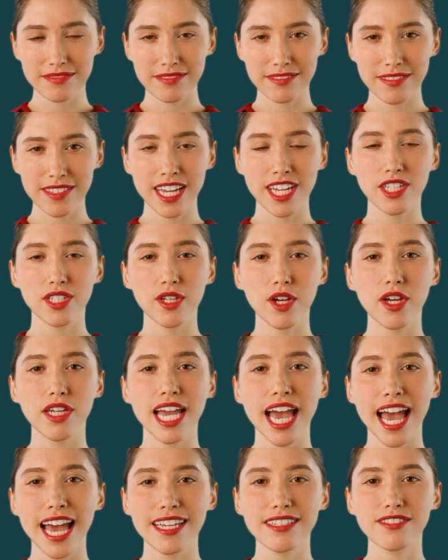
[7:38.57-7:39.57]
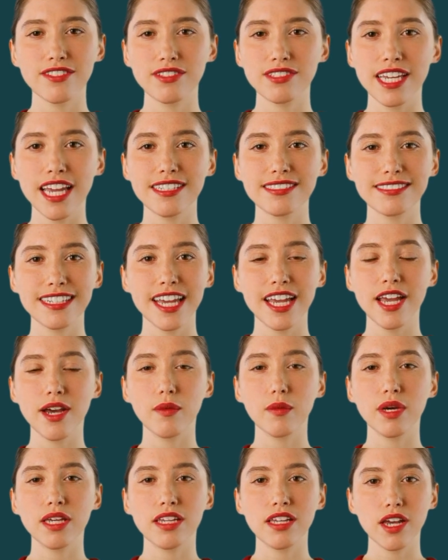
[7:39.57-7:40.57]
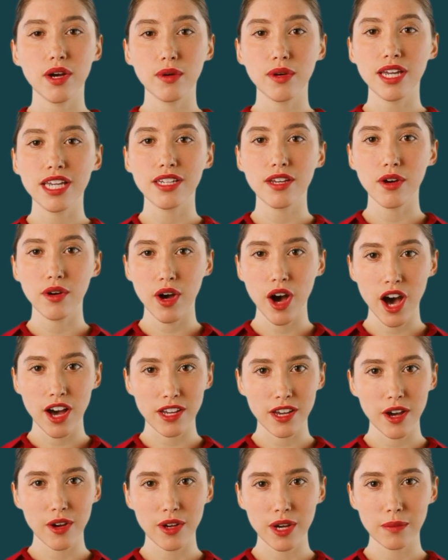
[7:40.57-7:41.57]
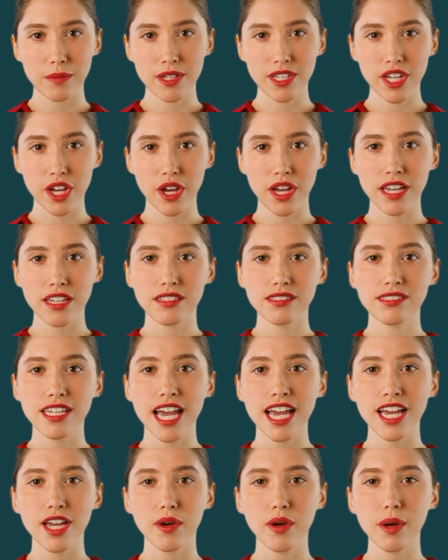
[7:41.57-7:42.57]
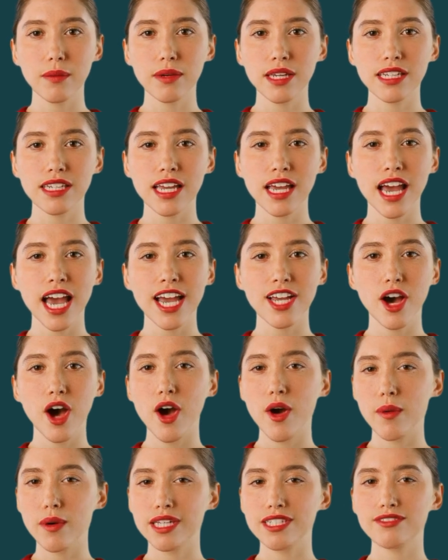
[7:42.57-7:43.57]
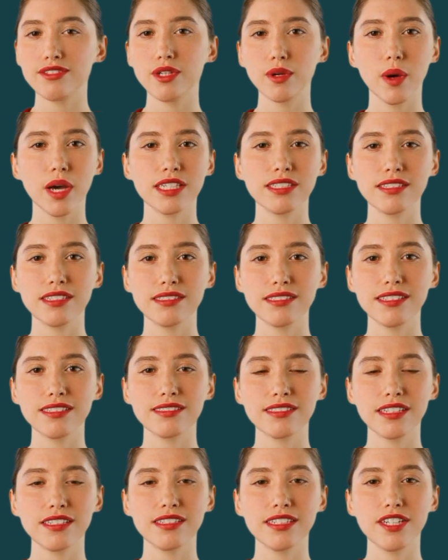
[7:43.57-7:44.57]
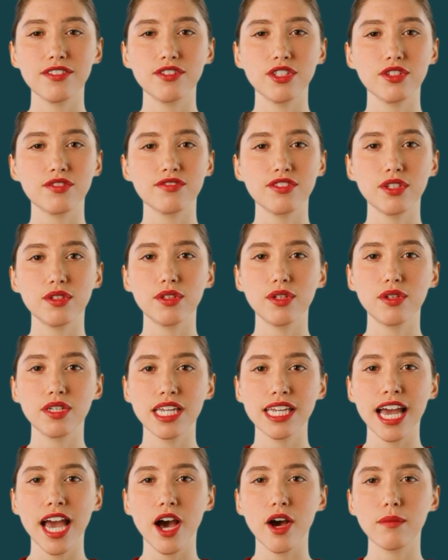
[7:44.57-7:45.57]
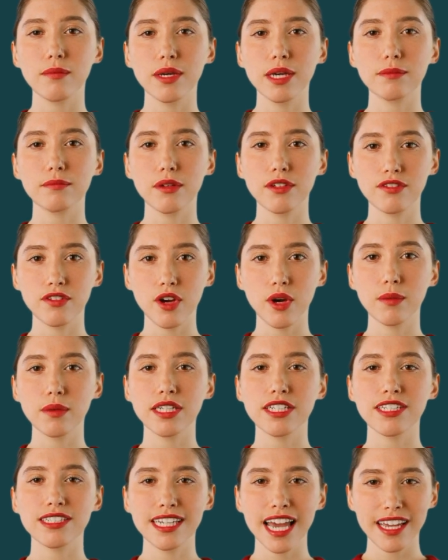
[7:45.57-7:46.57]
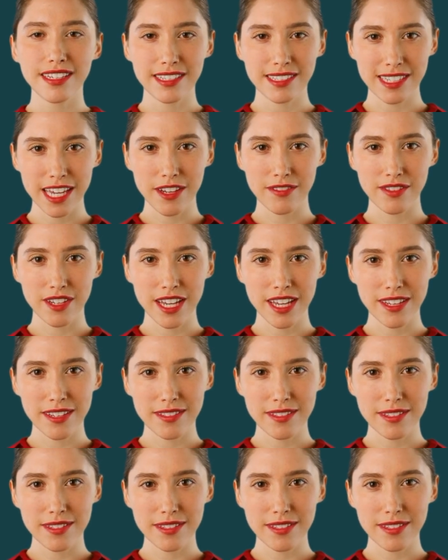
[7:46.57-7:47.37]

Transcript: Be sure to exercise care when loading or unloading materials and equipment, and always request assistance if you feel you need help in performing the task safely.